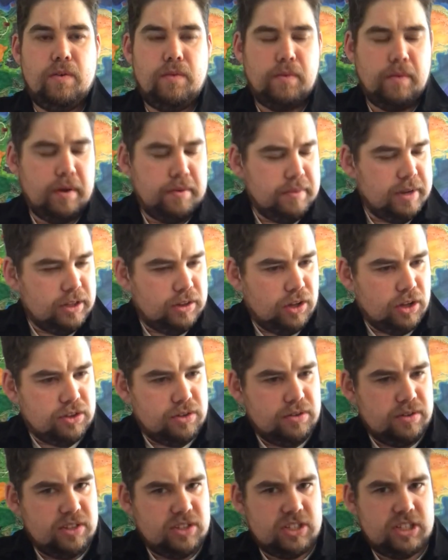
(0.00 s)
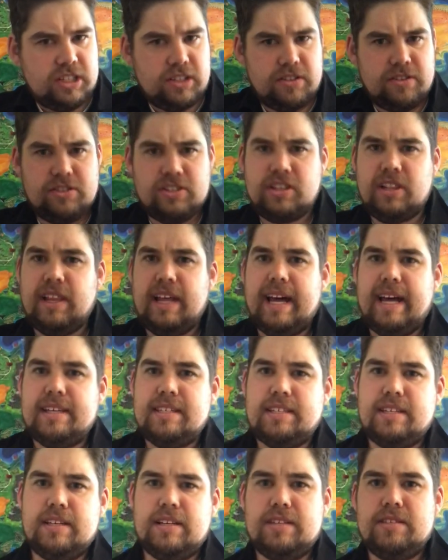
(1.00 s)
When we look through these children's
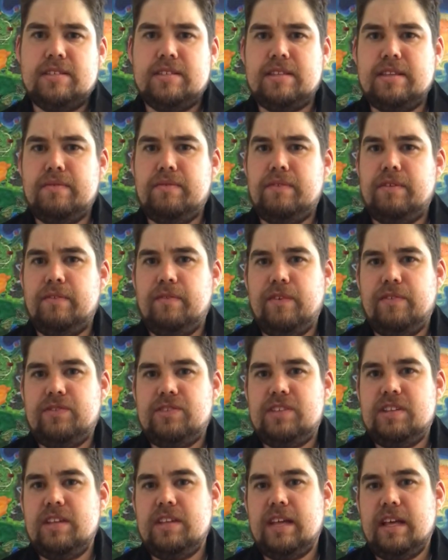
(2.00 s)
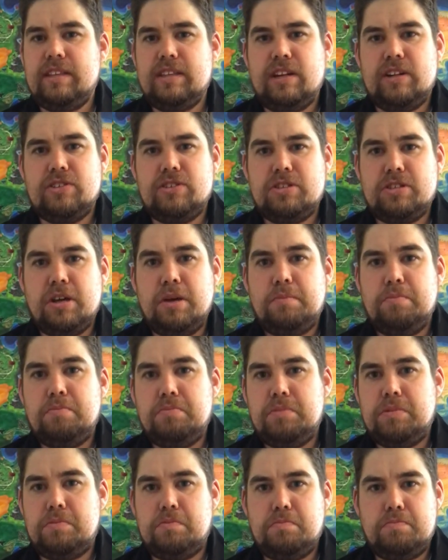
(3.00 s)
classics, we see that there's
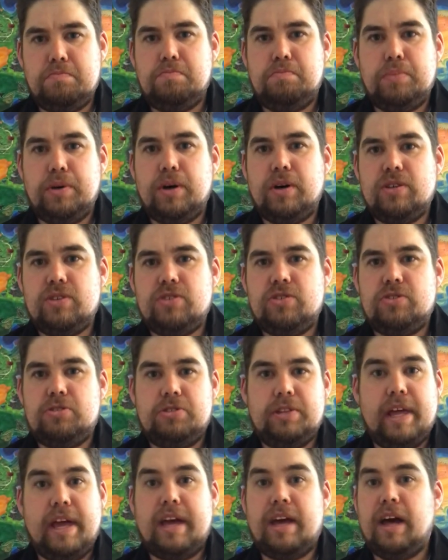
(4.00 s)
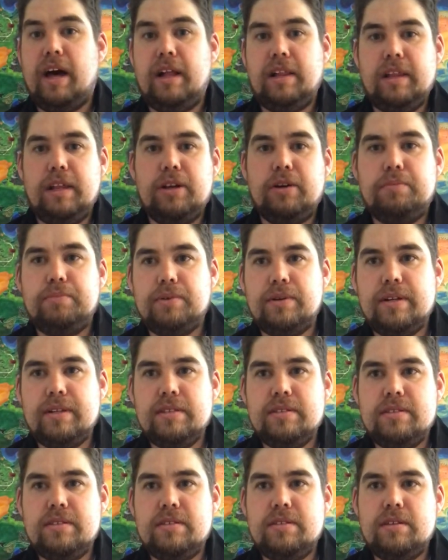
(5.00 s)
some books like A Little
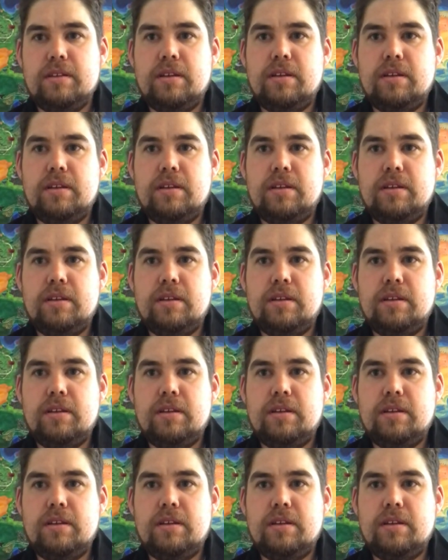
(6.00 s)
Princess,